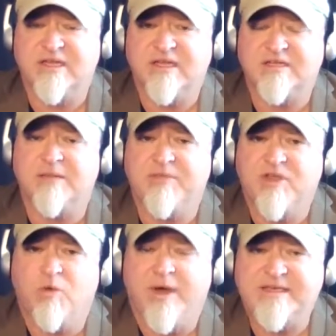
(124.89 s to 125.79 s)
it's
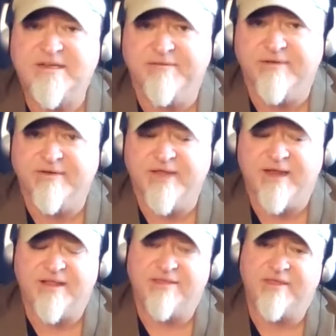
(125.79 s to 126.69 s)
something quite different
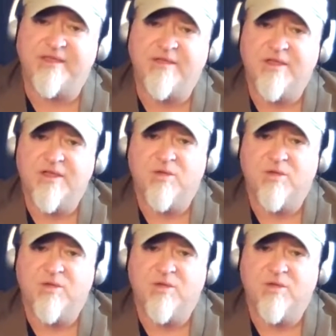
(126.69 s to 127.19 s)
and i think